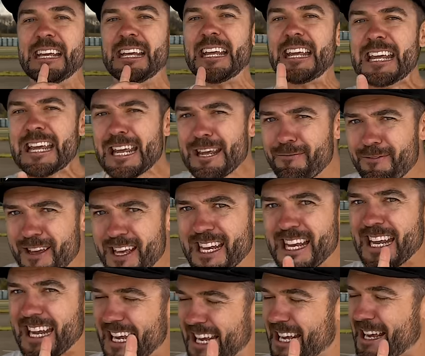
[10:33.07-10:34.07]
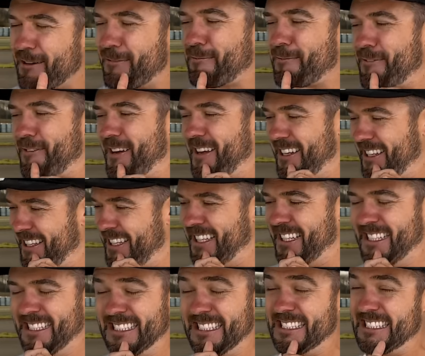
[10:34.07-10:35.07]
Even if
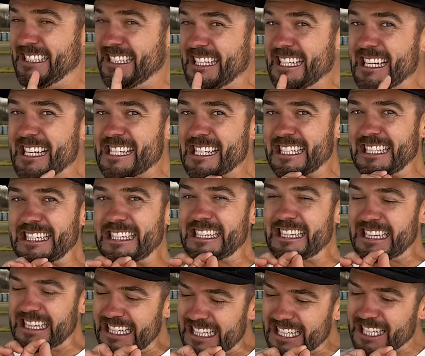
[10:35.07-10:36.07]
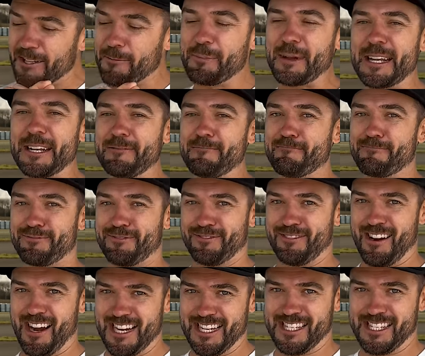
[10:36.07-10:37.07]
it is a little bit
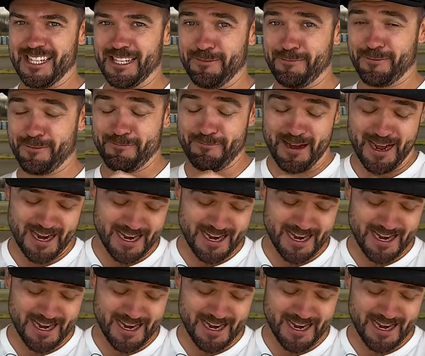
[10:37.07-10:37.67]
pricey for my